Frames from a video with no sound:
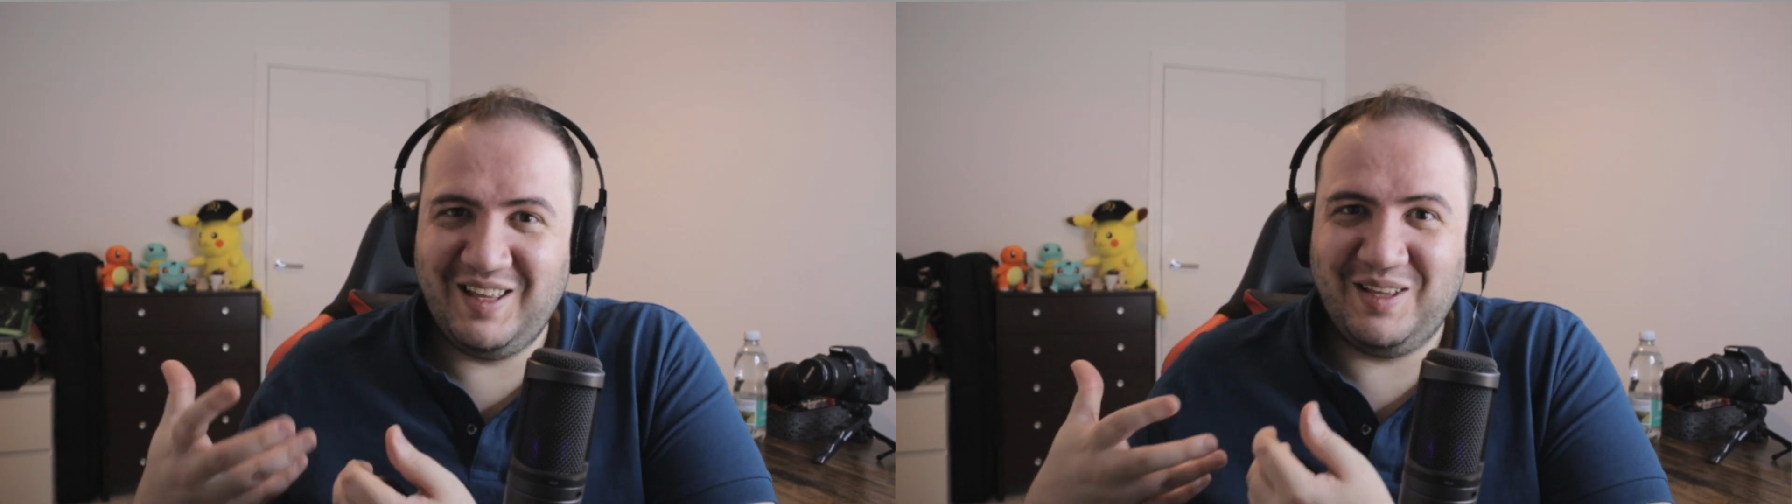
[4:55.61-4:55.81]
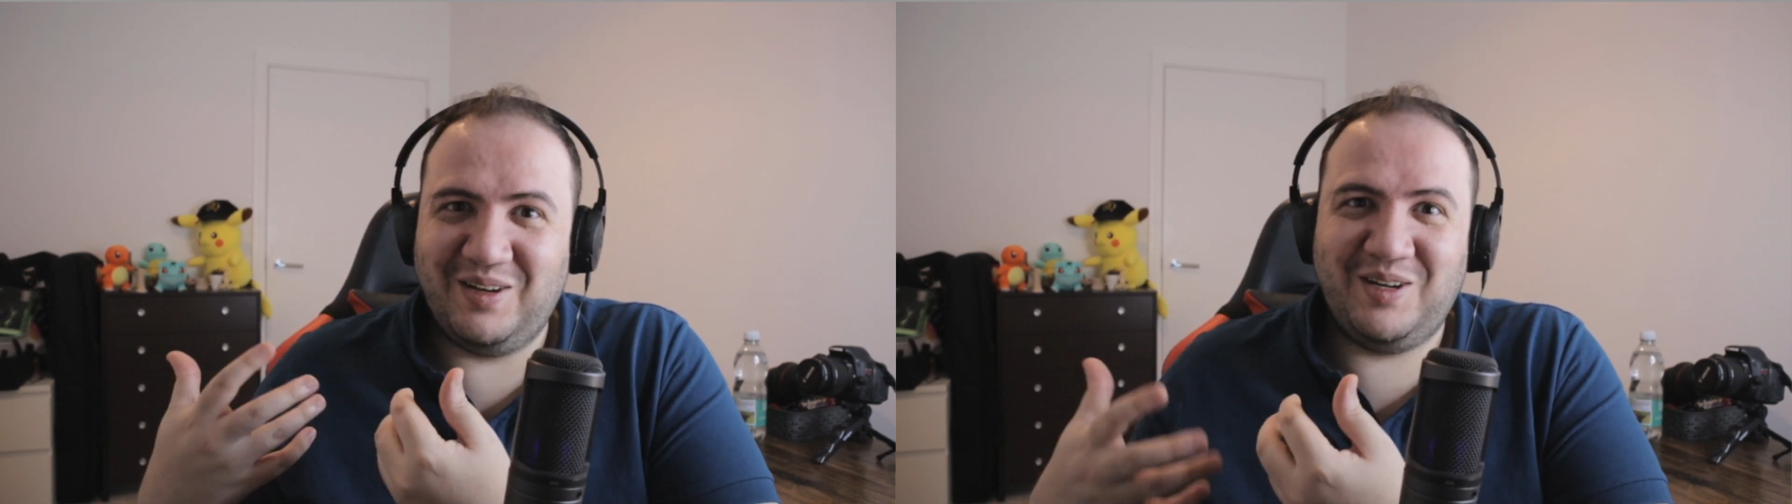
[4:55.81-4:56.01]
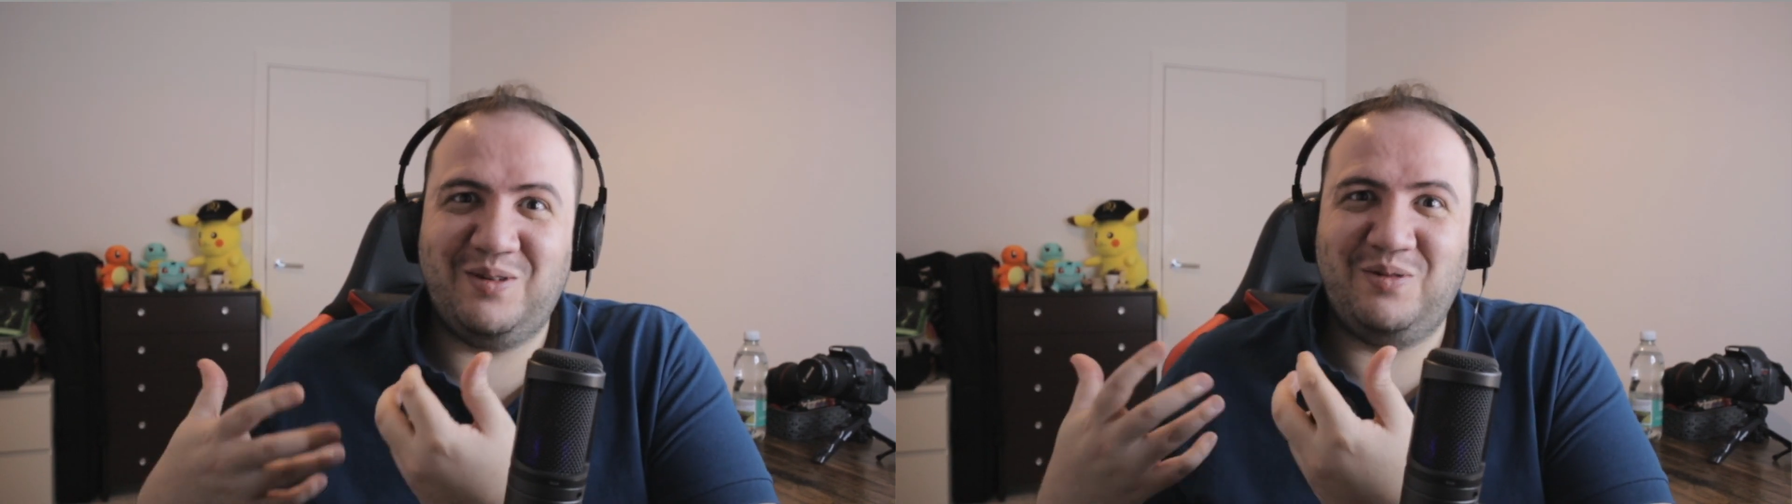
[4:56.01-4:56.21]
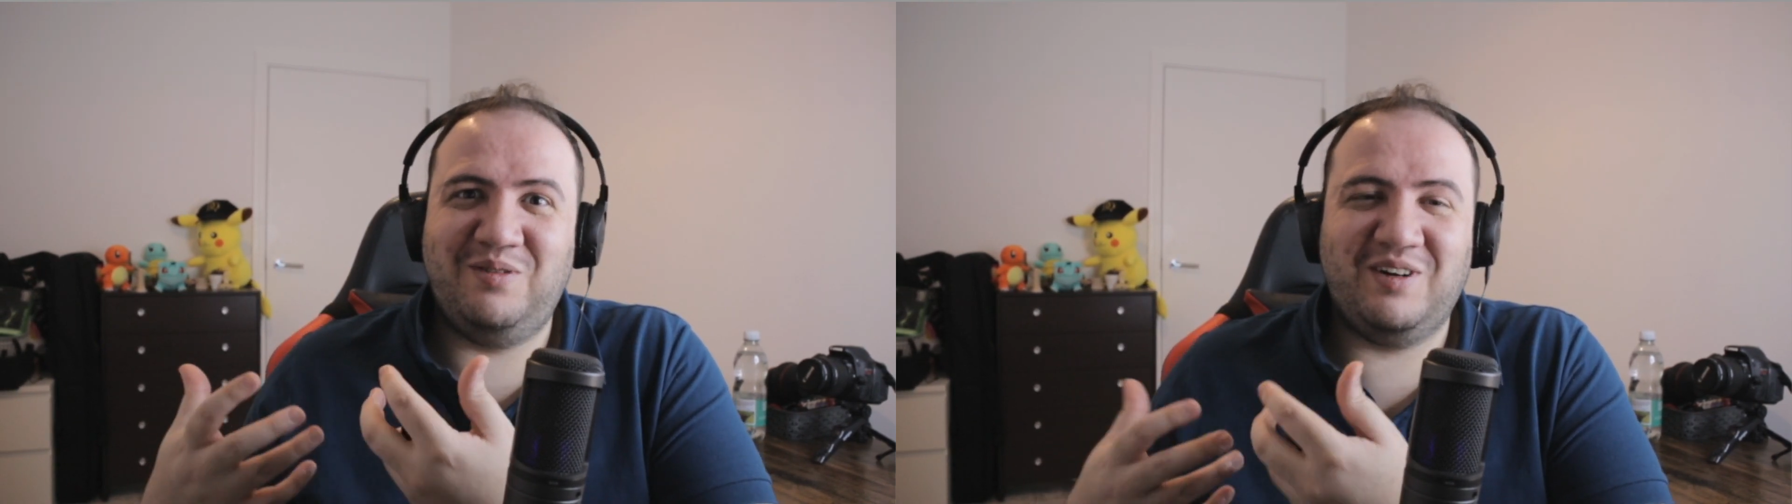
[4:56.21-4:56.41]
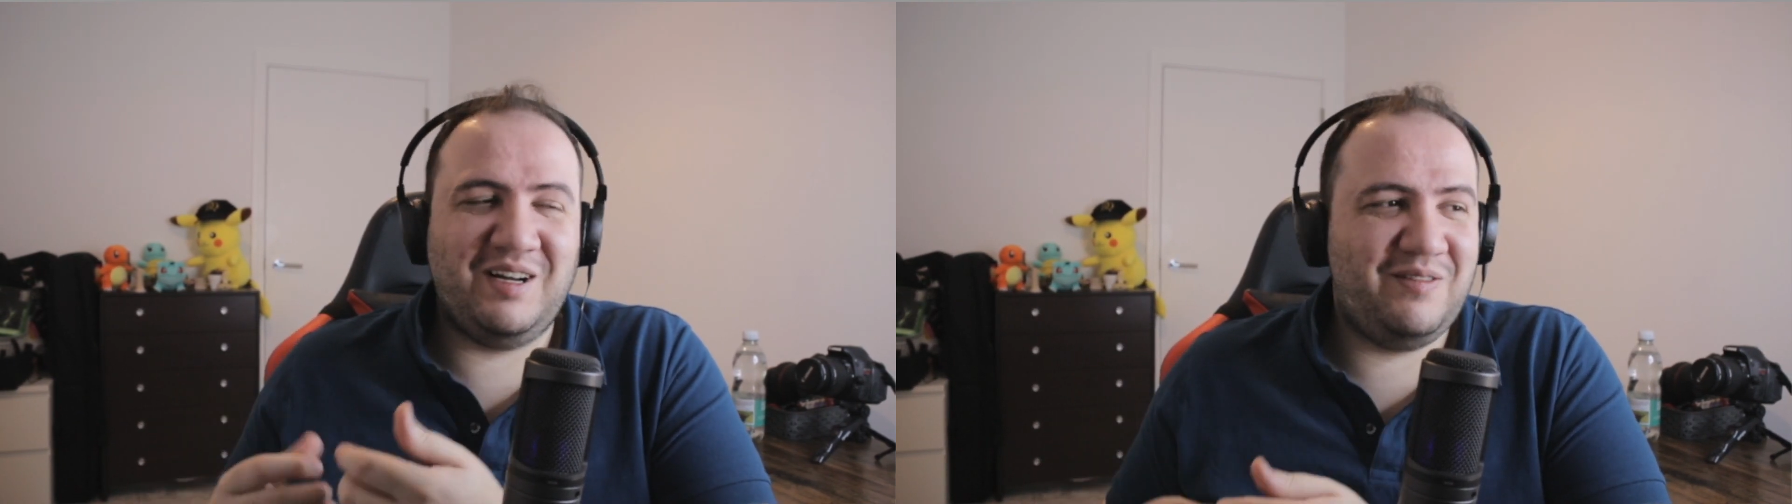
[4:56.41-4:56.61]
uh,
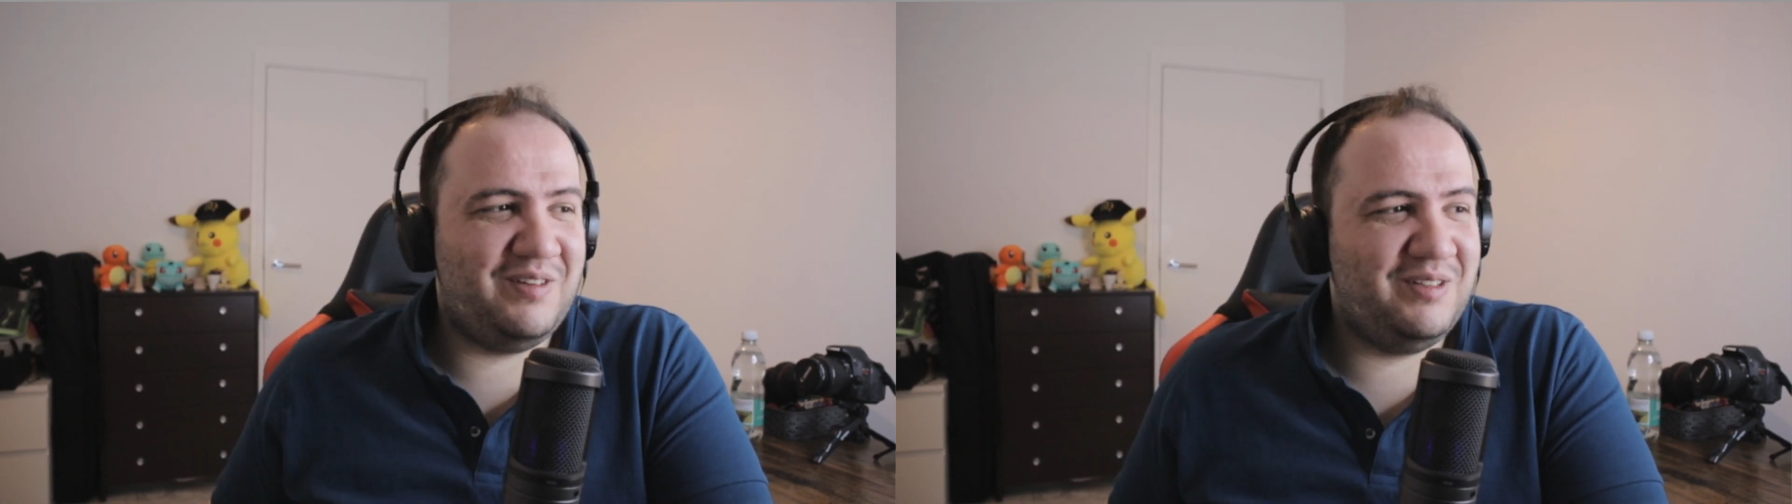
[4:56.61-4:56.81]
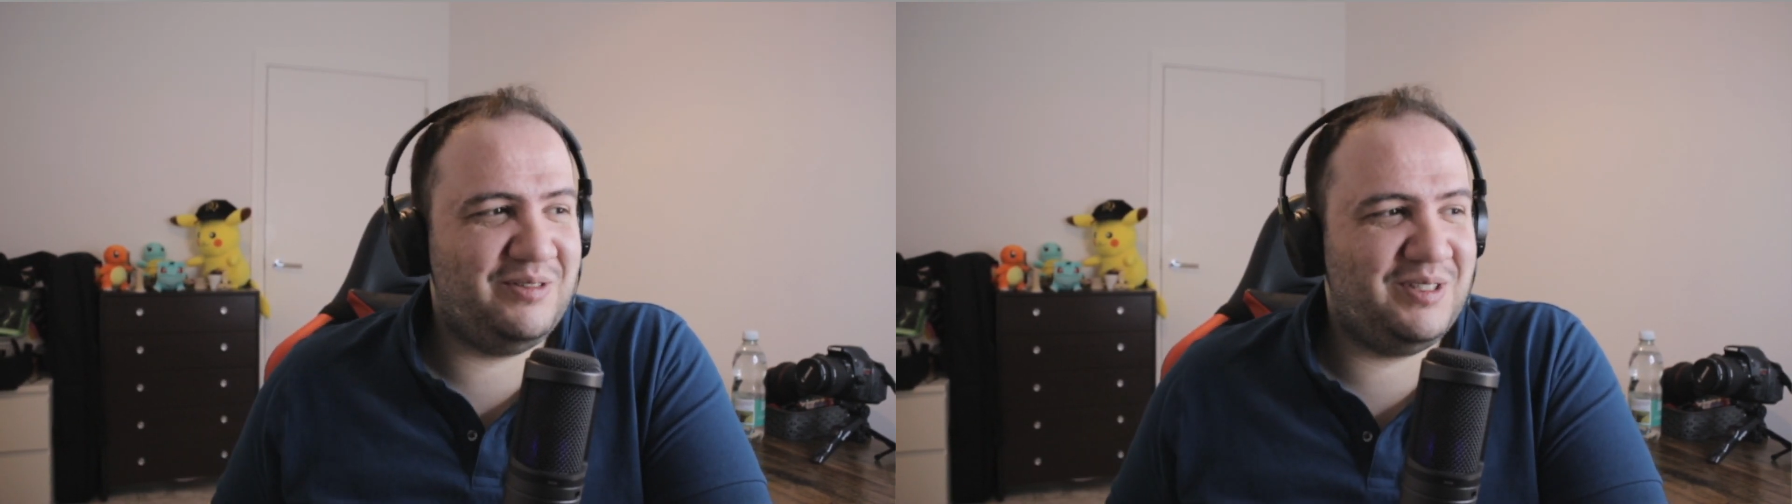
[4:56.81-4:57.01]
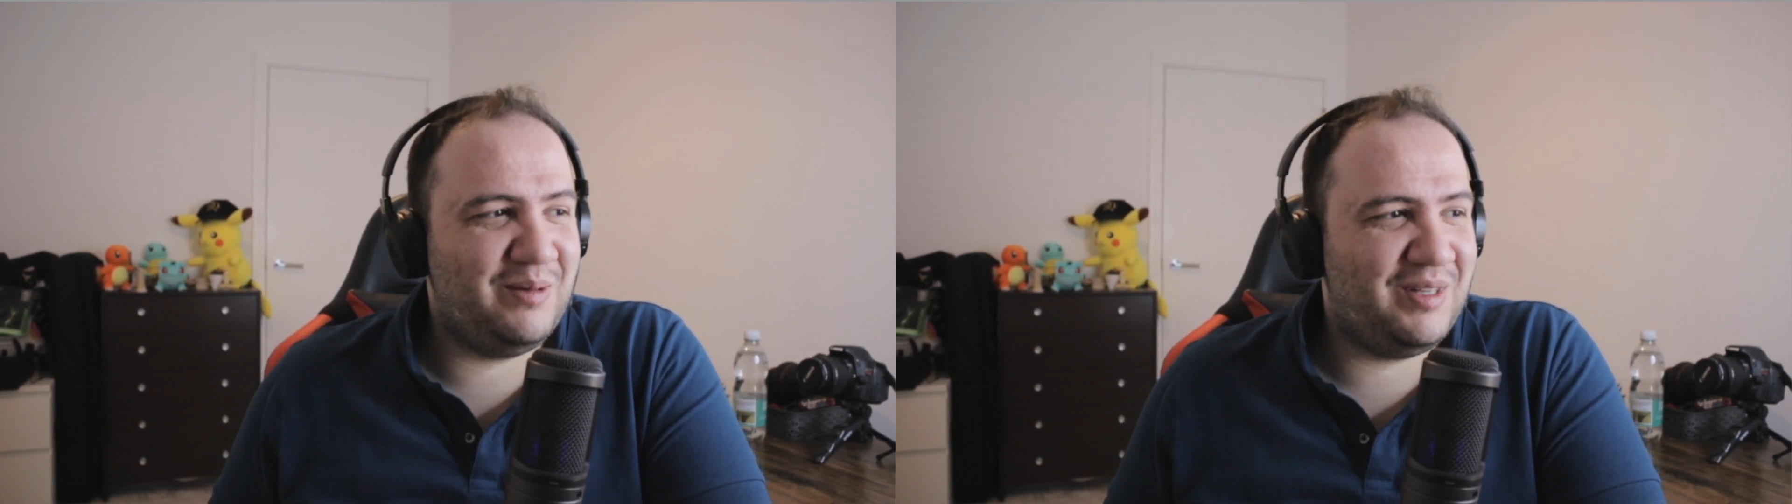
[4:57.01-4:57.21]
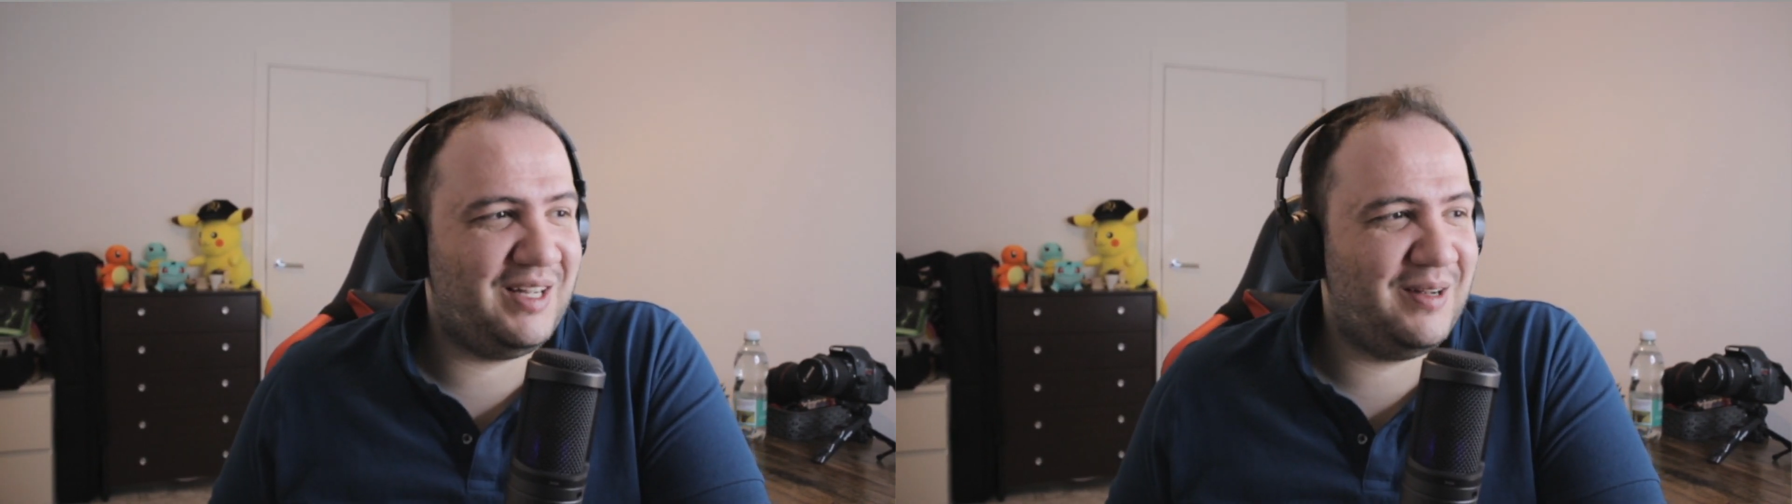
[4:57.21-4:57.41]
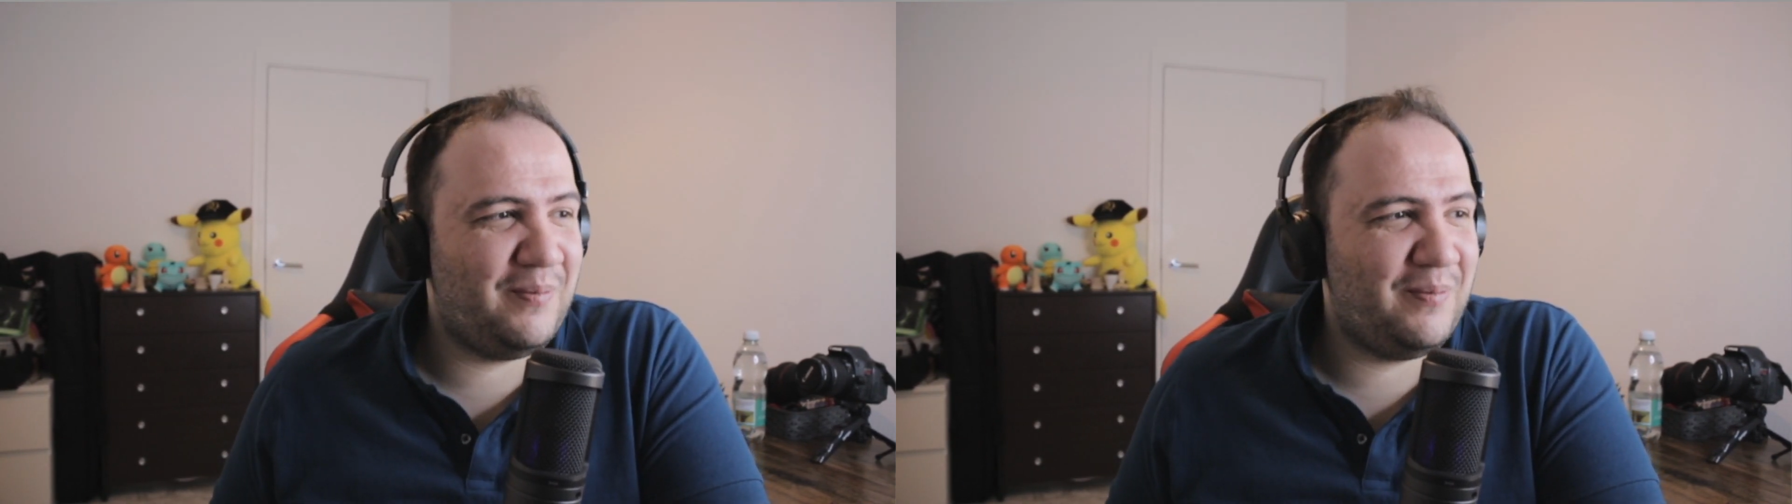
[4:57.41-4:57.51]
revived or something.